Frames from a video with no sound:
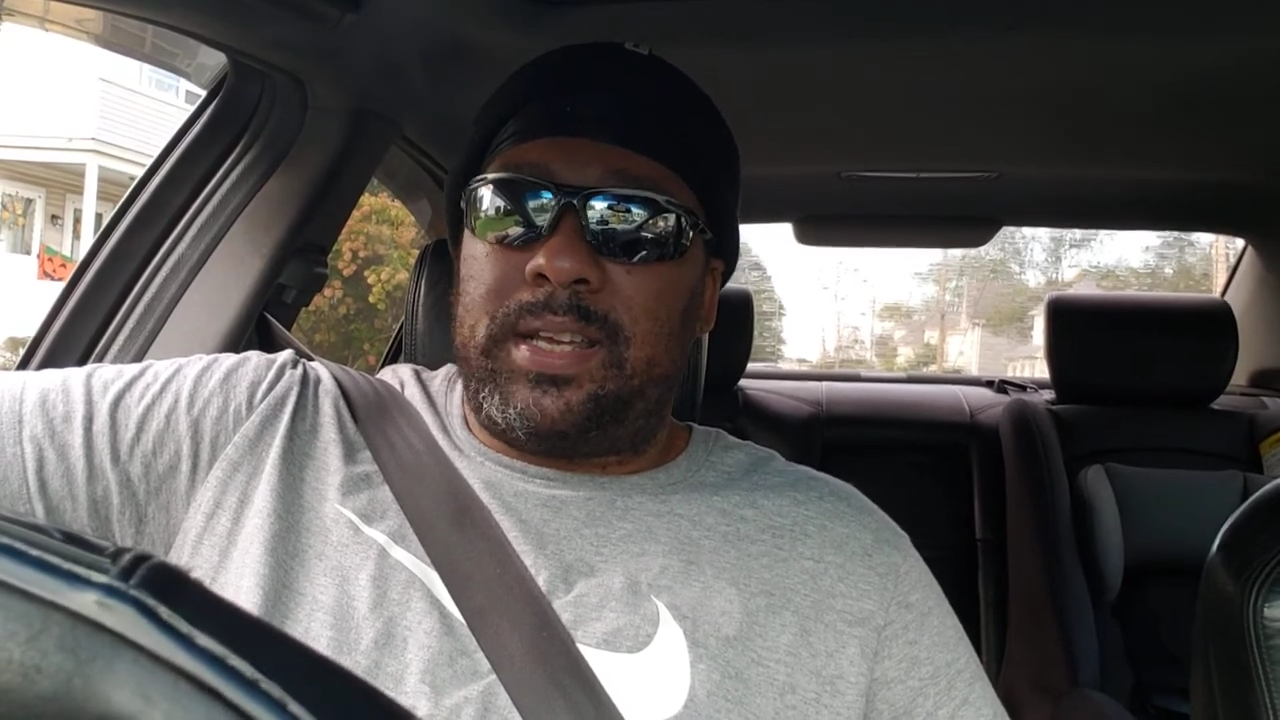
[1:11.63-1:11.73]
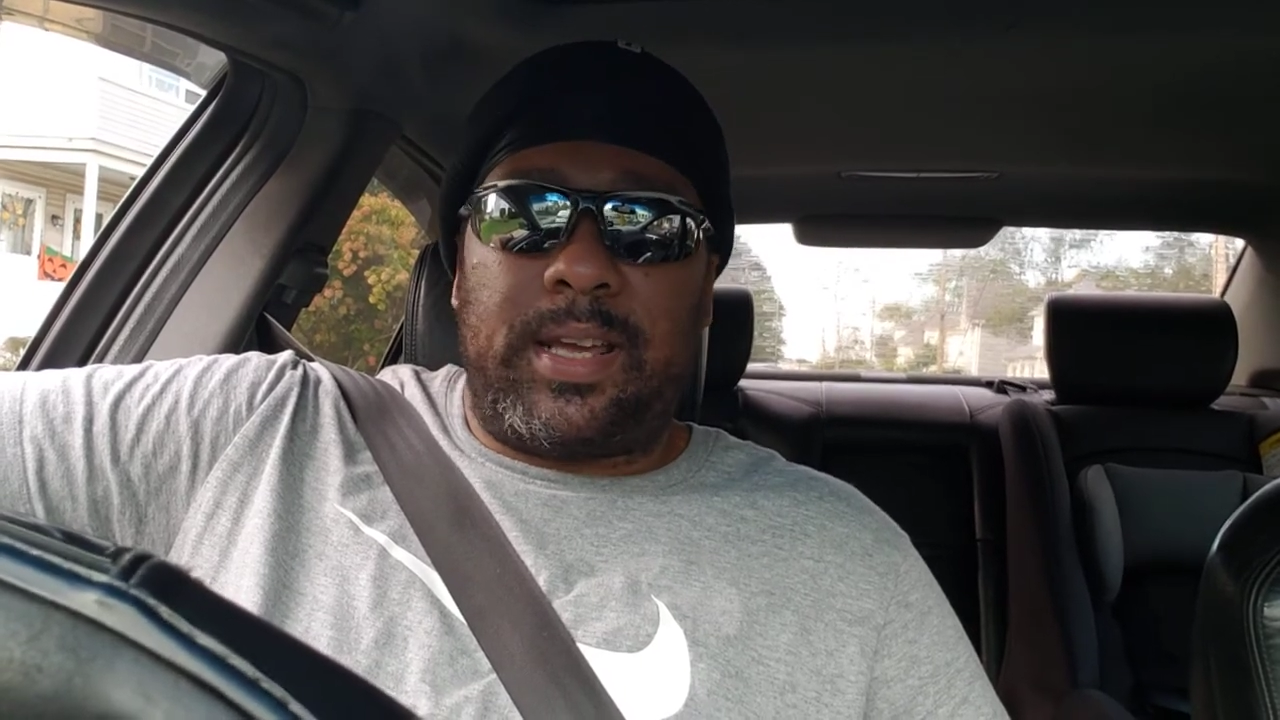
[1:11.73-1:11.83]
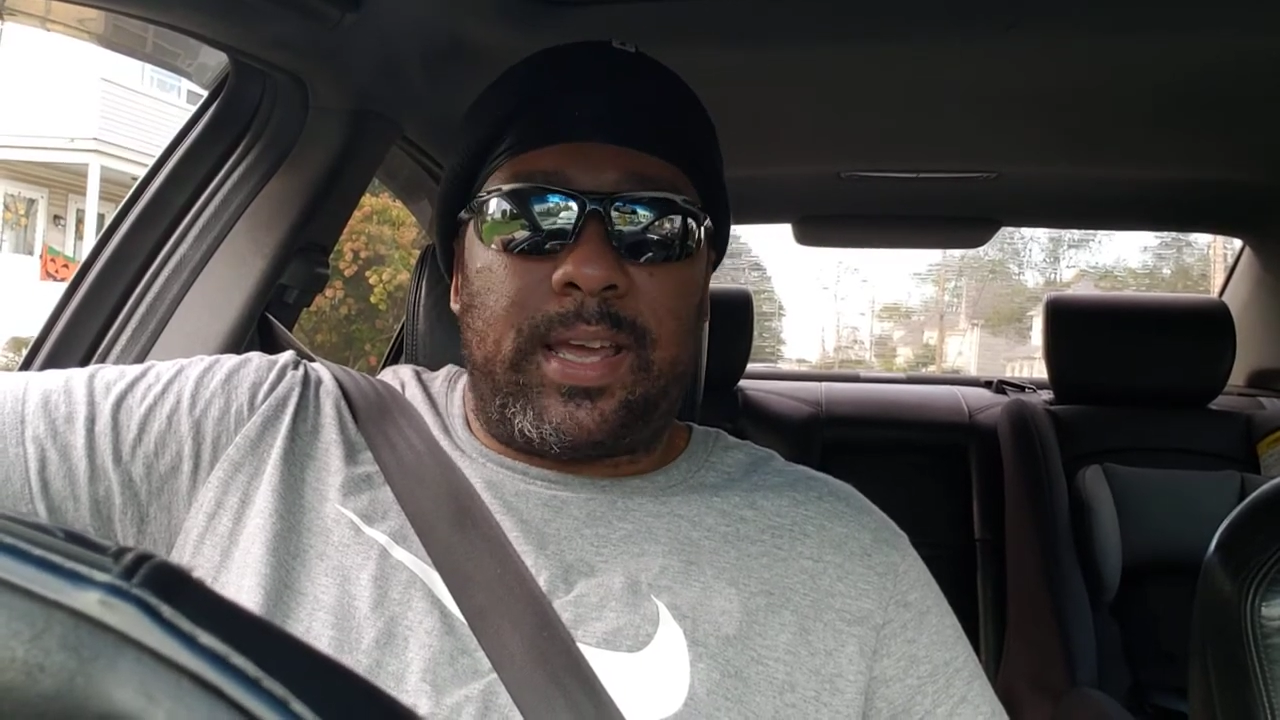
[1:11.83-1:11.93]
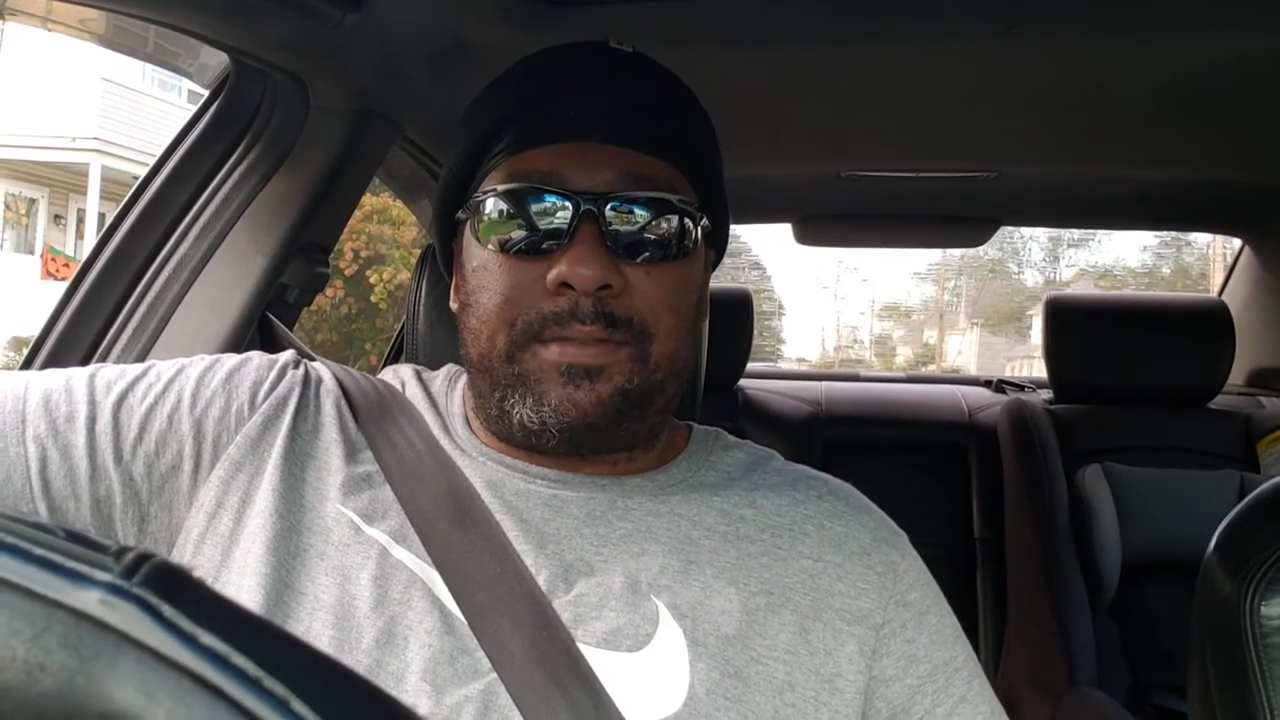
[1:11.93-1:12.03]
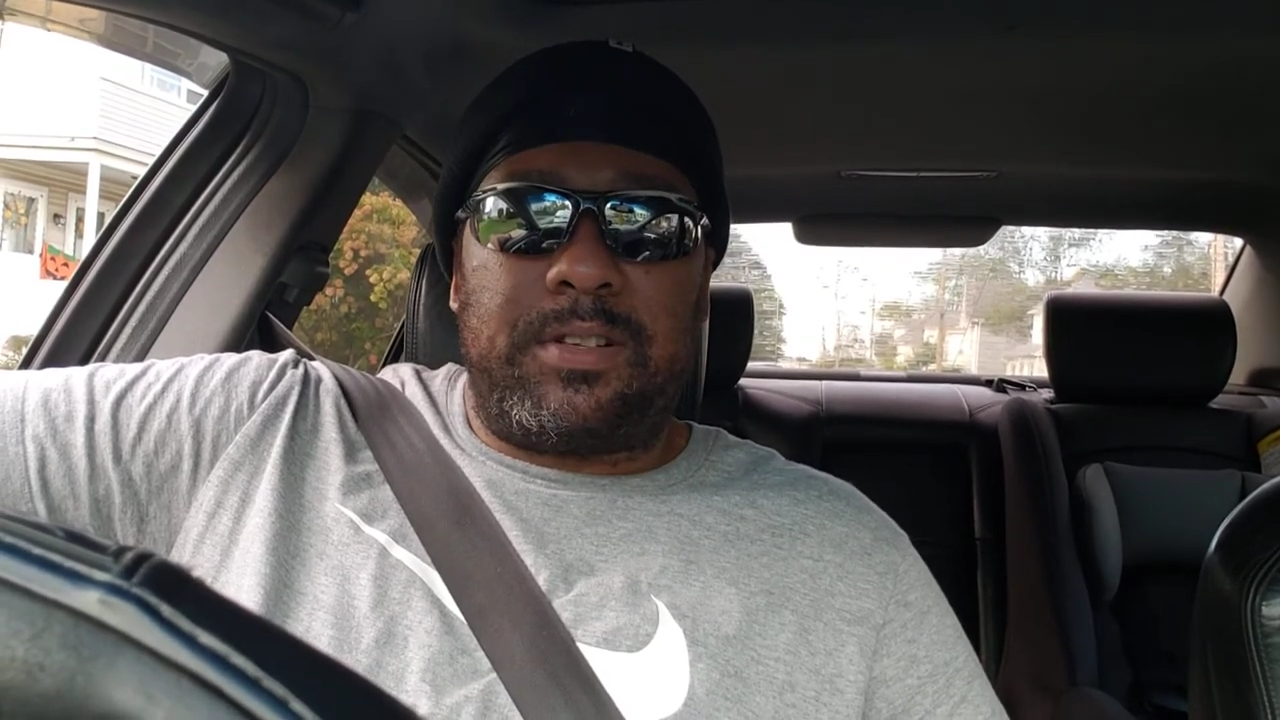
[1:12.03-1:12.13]
I
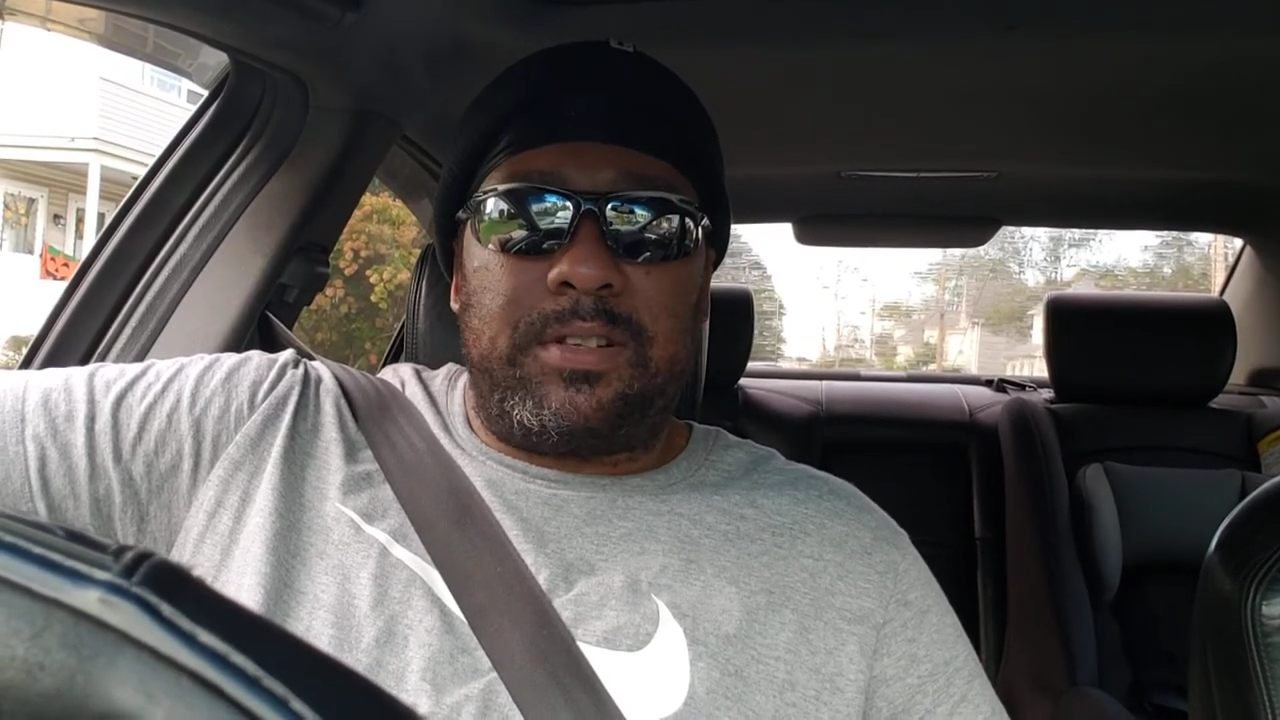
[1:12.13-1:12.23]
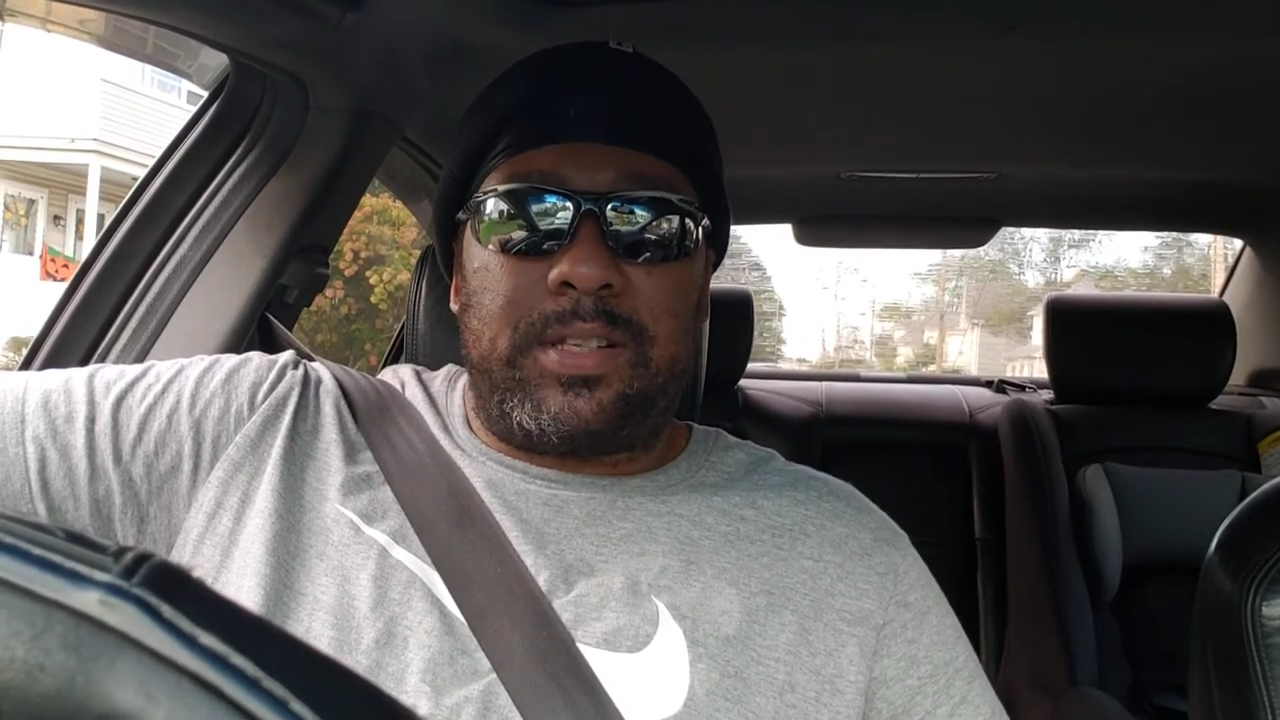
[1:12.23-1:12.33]
have to look